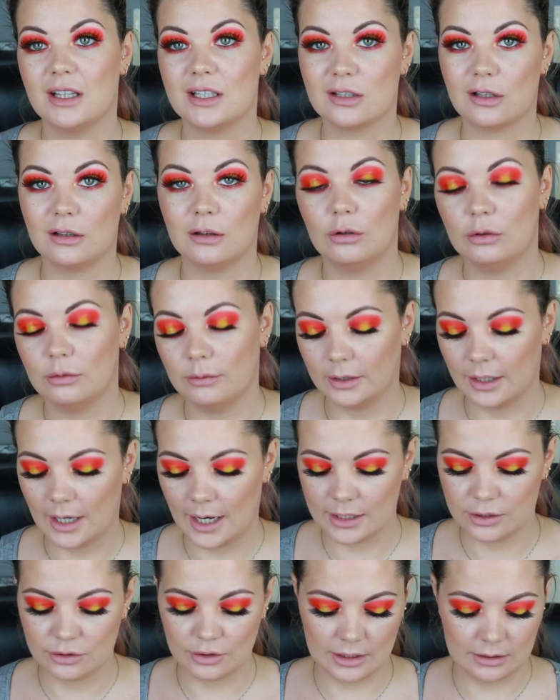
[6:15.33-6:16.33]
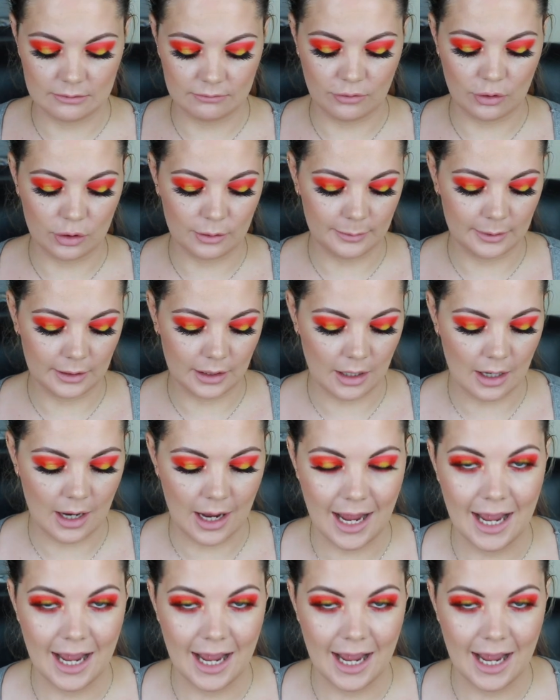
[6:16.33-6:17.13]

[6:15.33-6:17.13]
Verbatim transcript: It's long Longwear hydrating formula